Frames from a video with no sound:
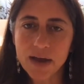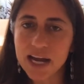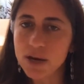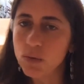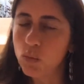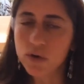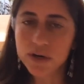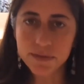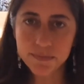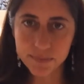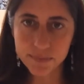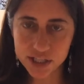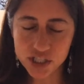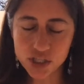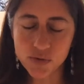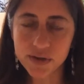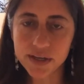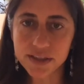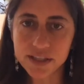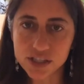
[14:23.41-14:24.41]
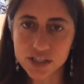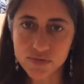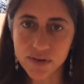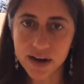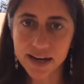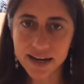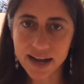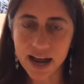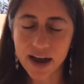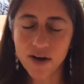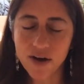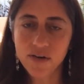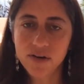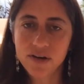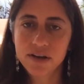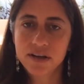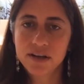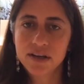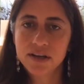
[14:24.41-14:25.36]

I wouldn't be doing this right now.